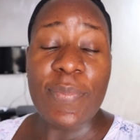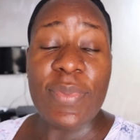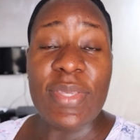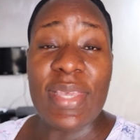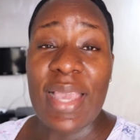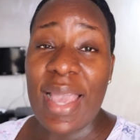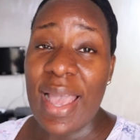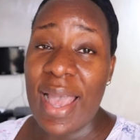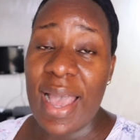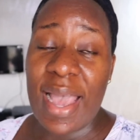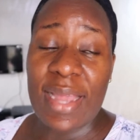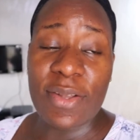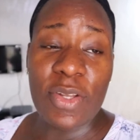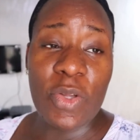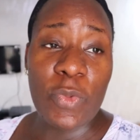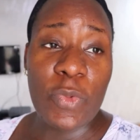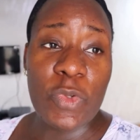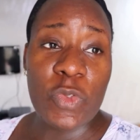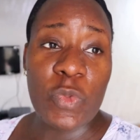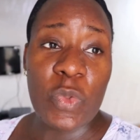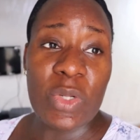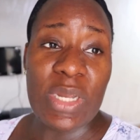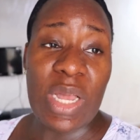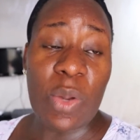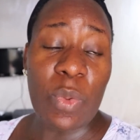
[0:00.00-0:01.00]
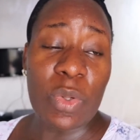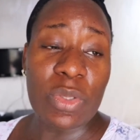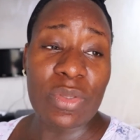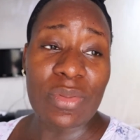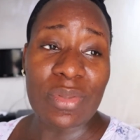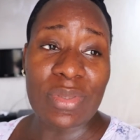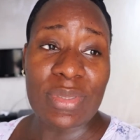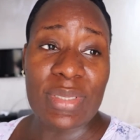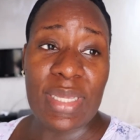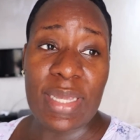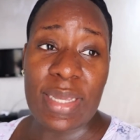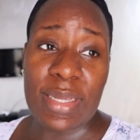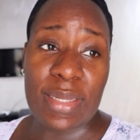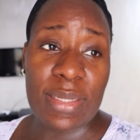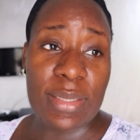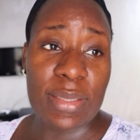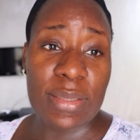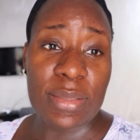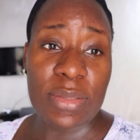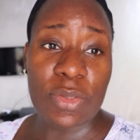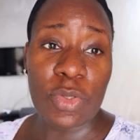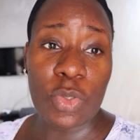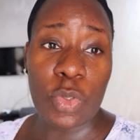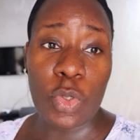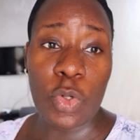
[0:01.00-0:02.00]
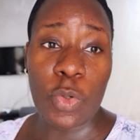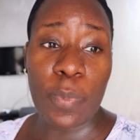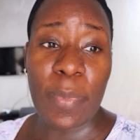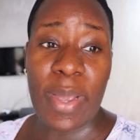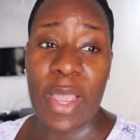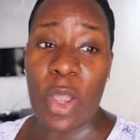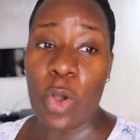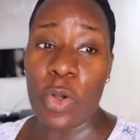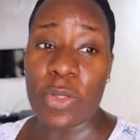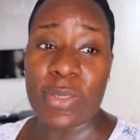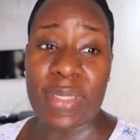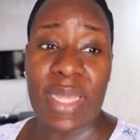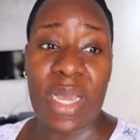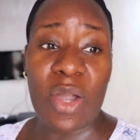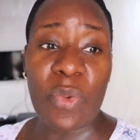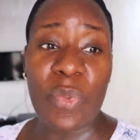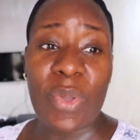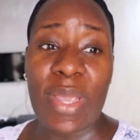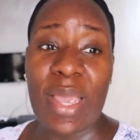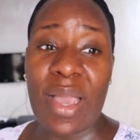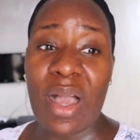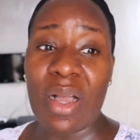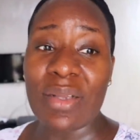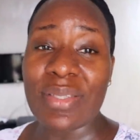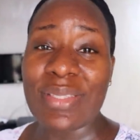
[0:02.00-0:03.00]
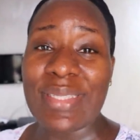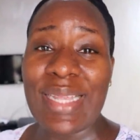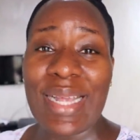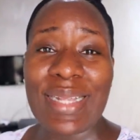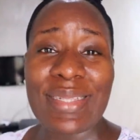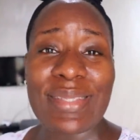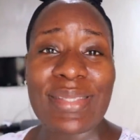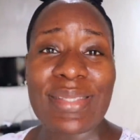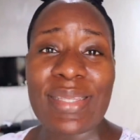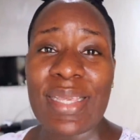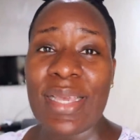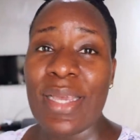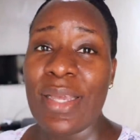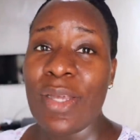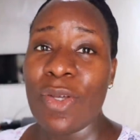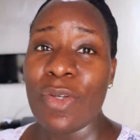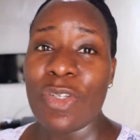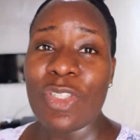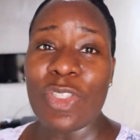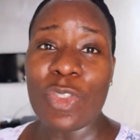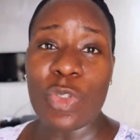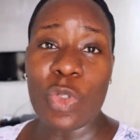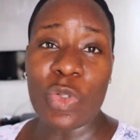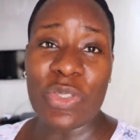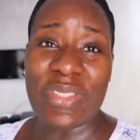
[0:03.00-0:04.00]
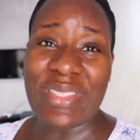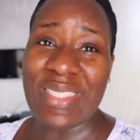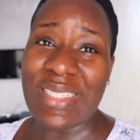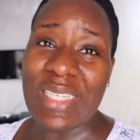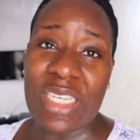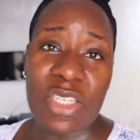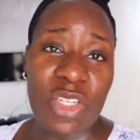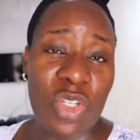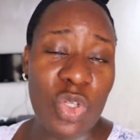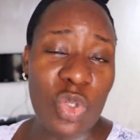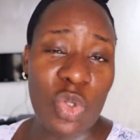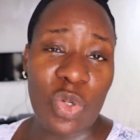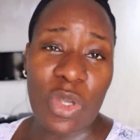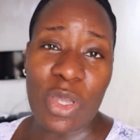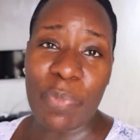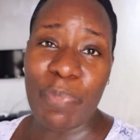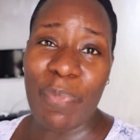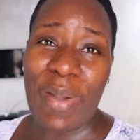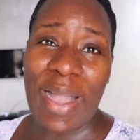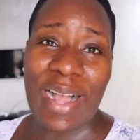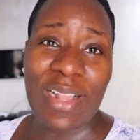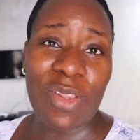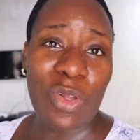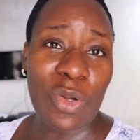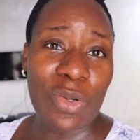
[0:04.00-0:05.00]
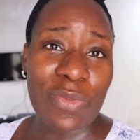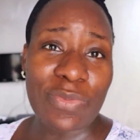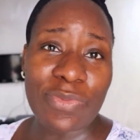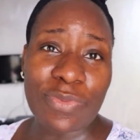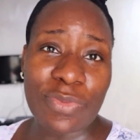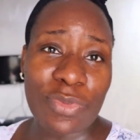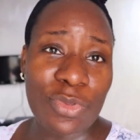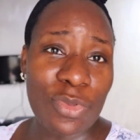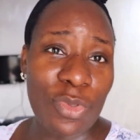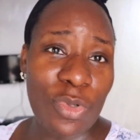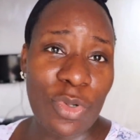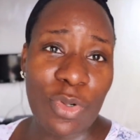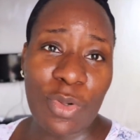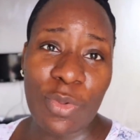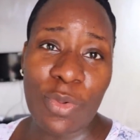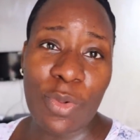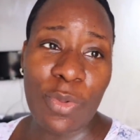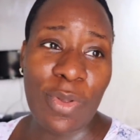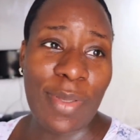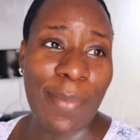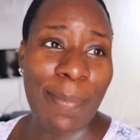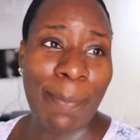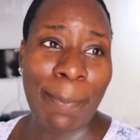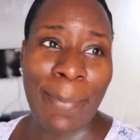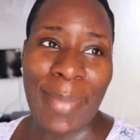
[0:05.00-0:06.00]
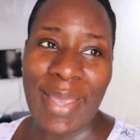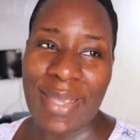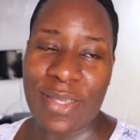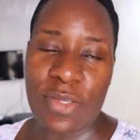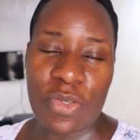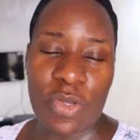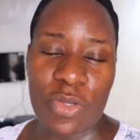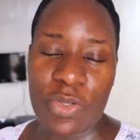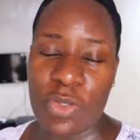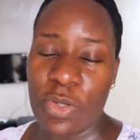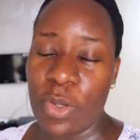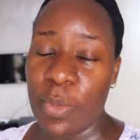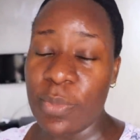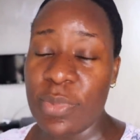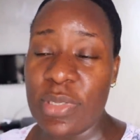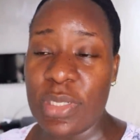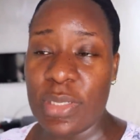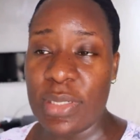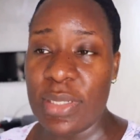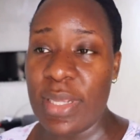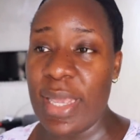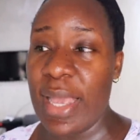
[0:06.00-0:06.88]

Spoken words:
Yeah, I don't want, when I want to take, you know, my underwear, I'll start, you know, digging into a pile of, you know, a mess or something.